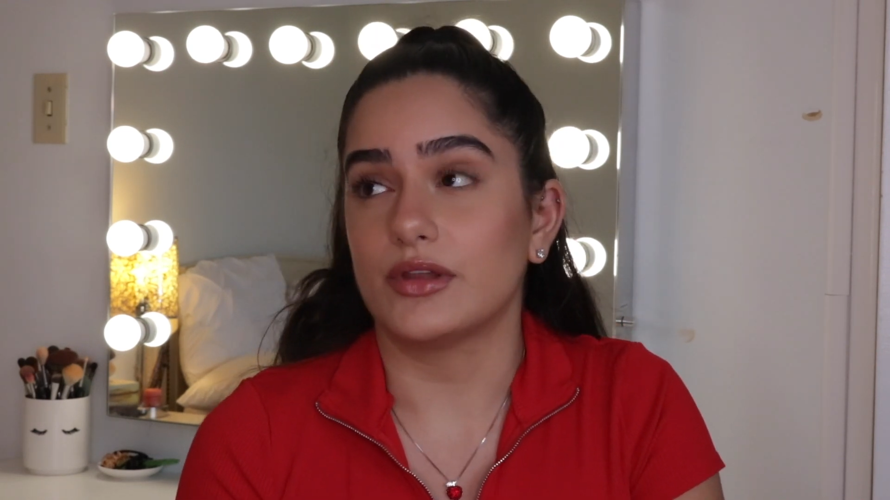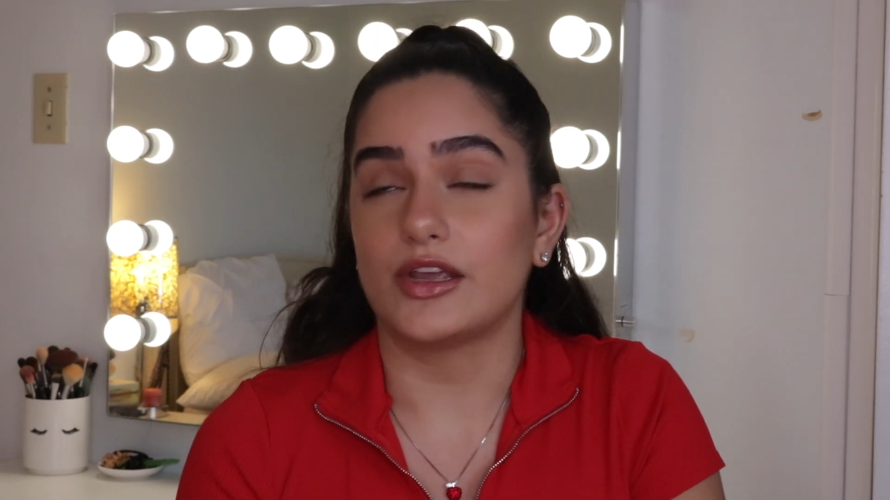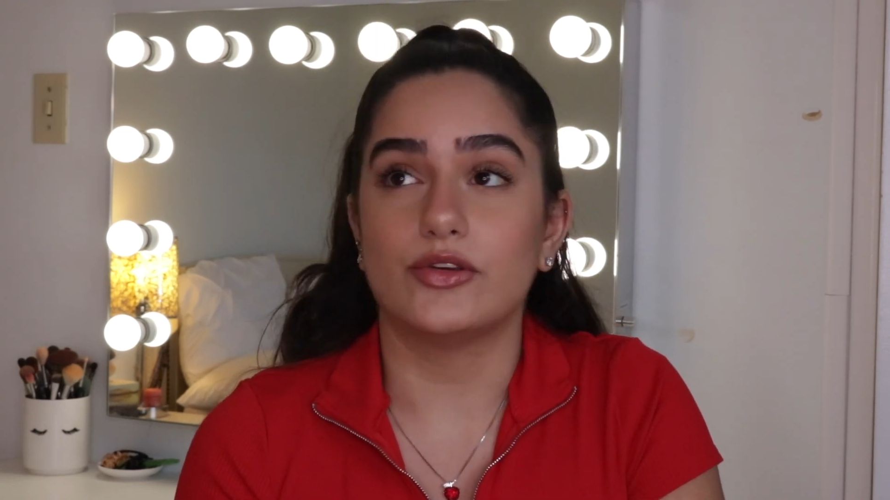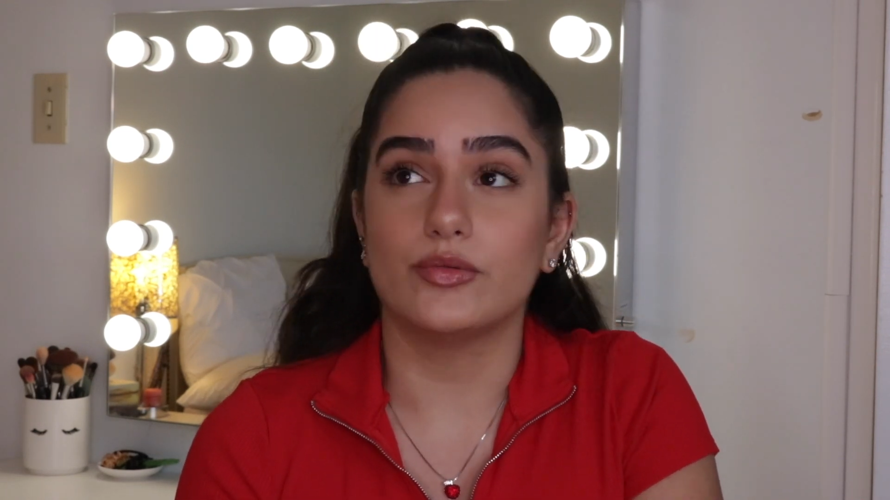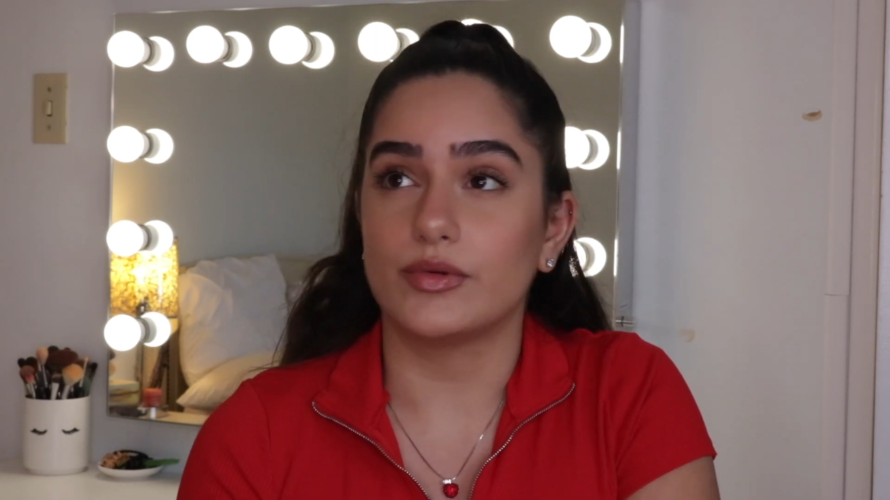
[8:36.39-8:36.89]

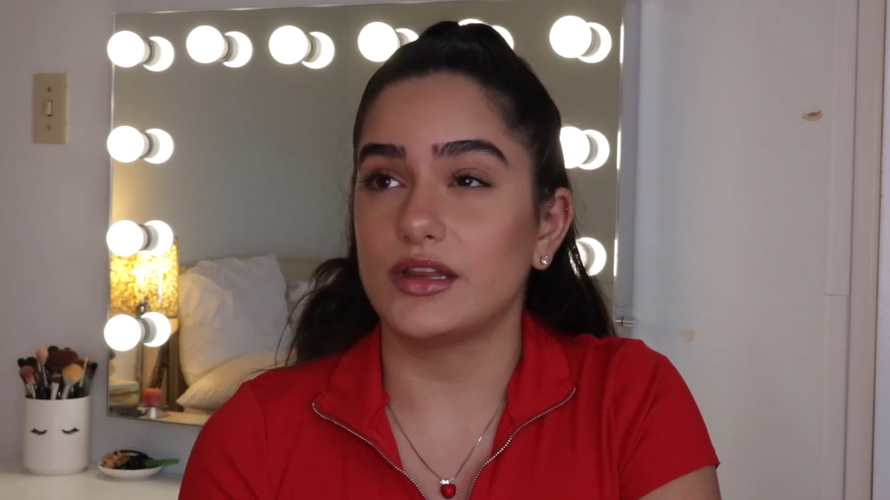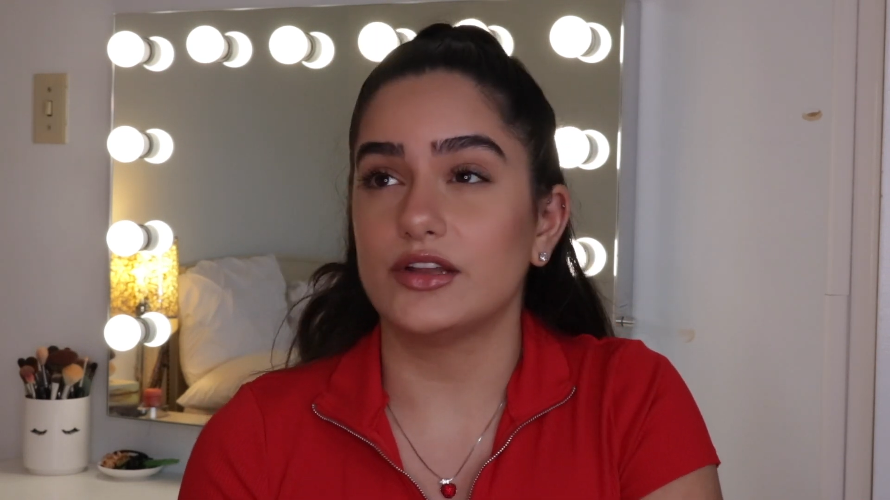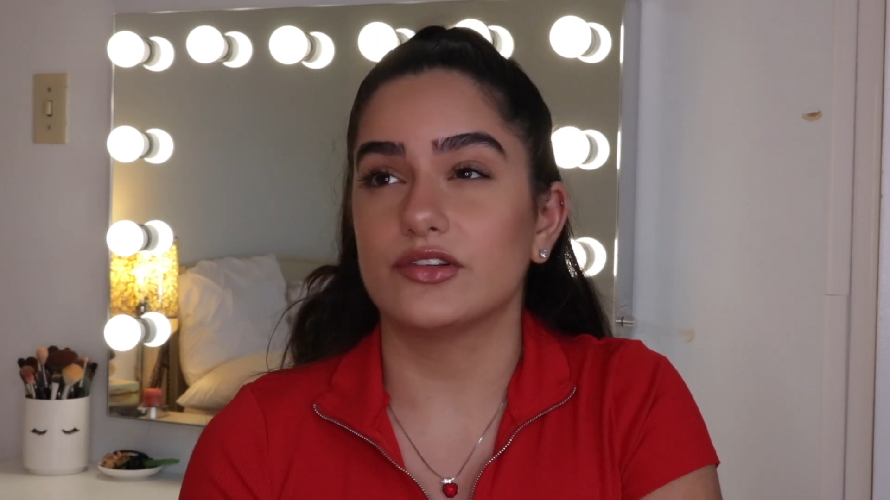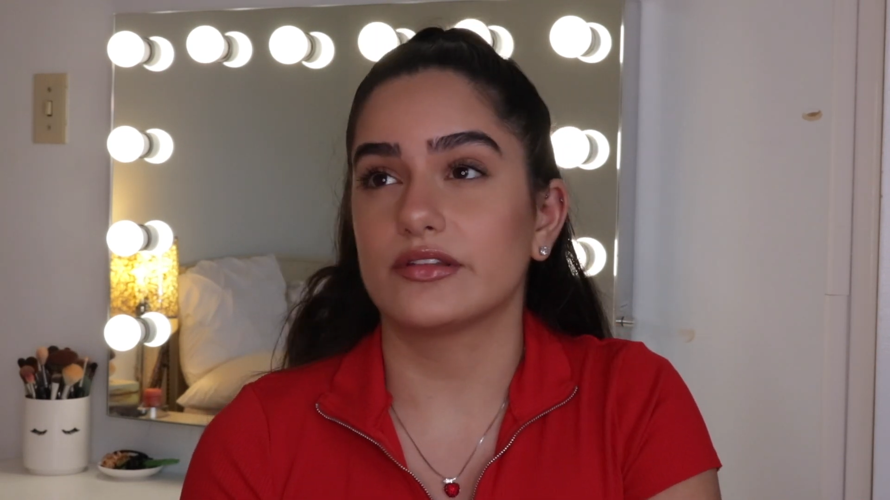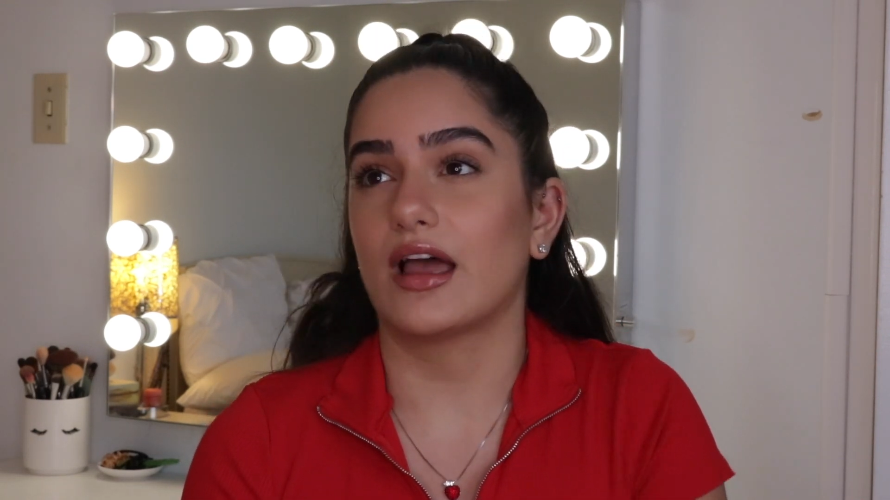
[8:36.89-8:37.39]
Like you
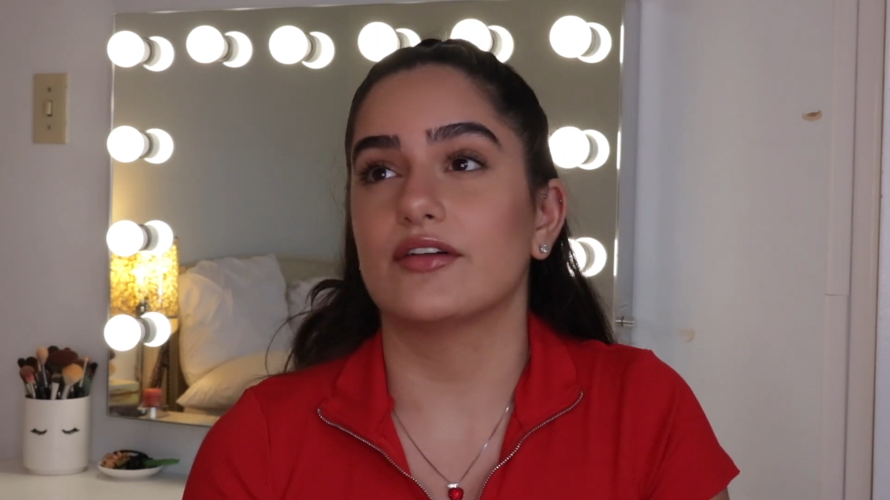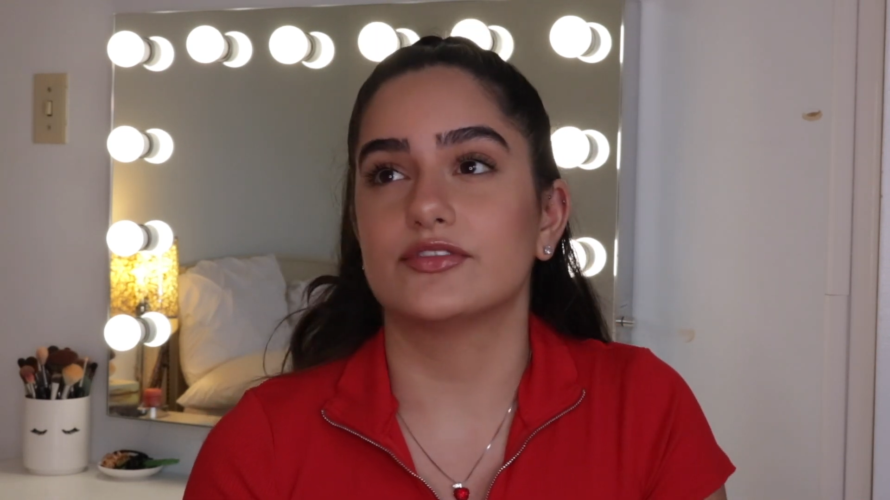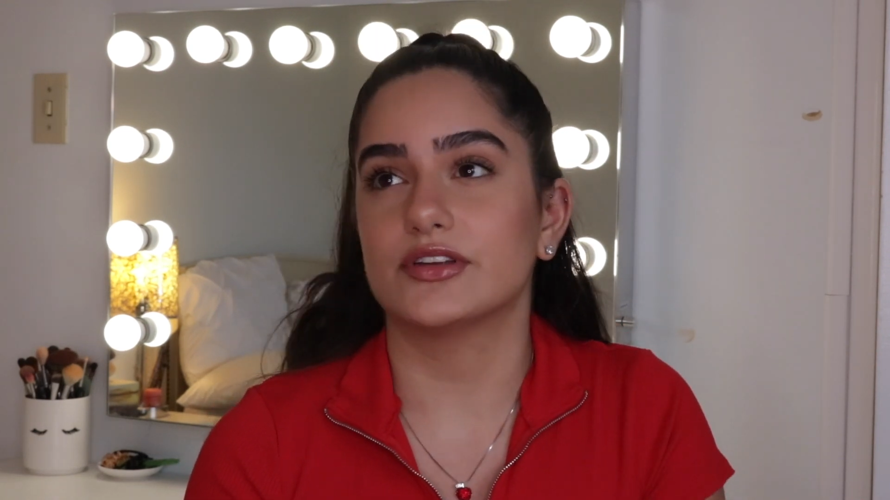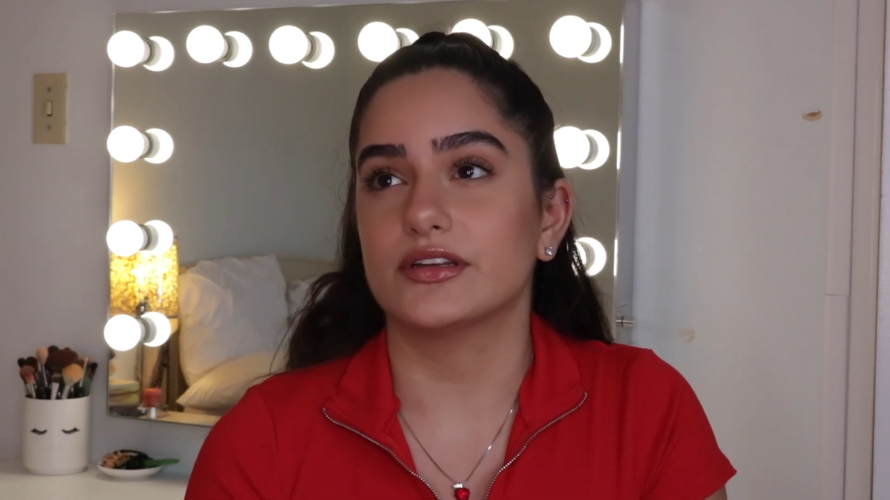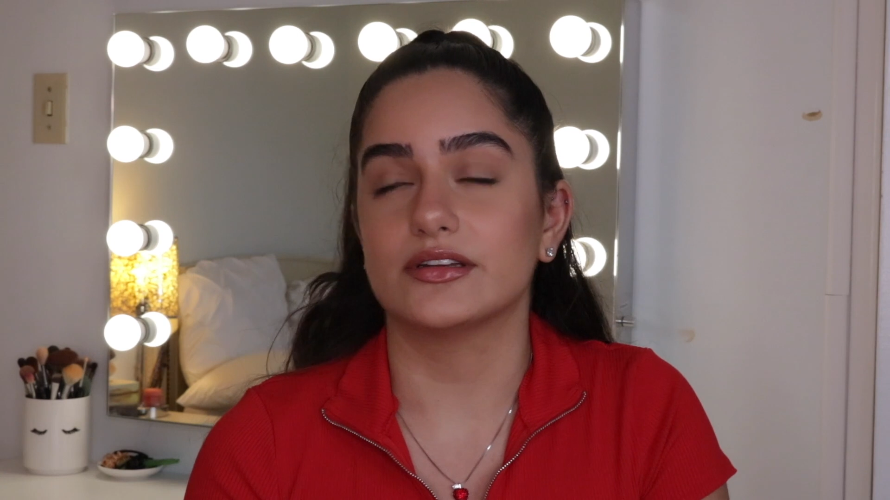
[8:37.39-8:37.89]
really just
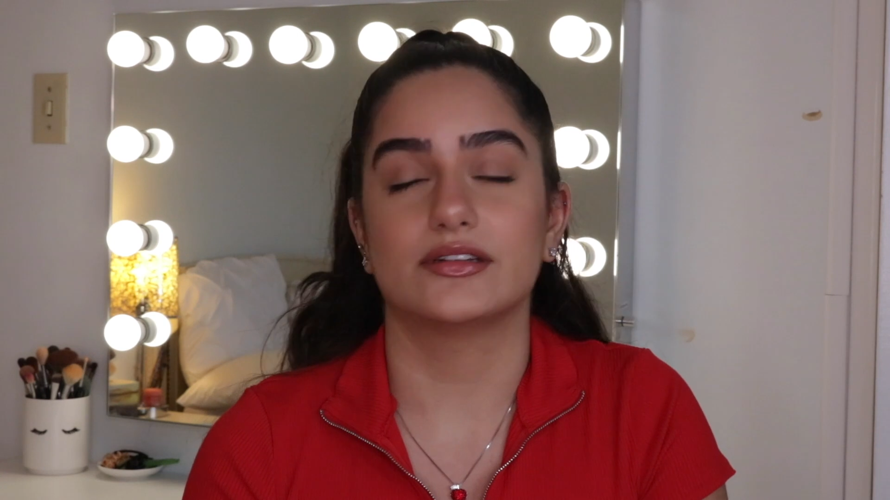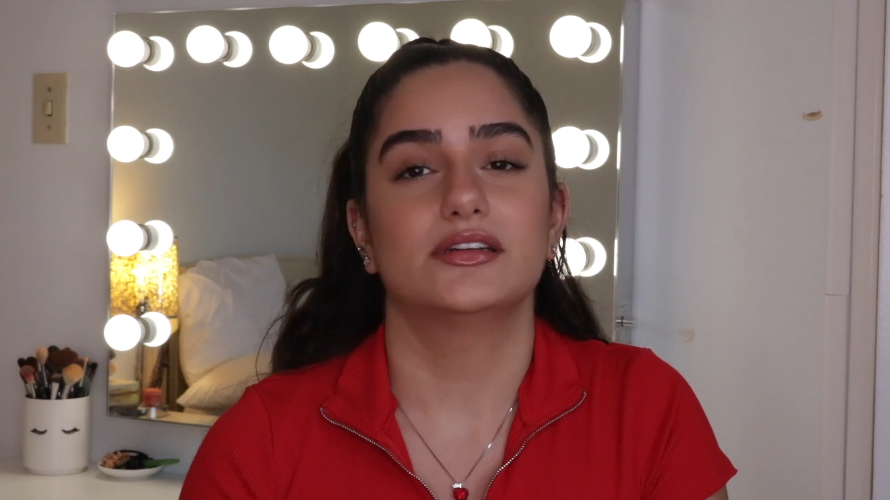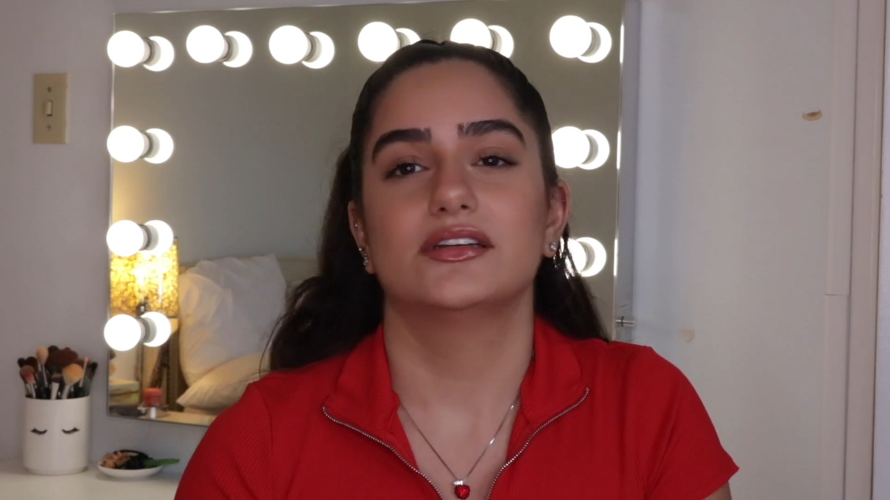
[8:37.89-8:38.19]
have to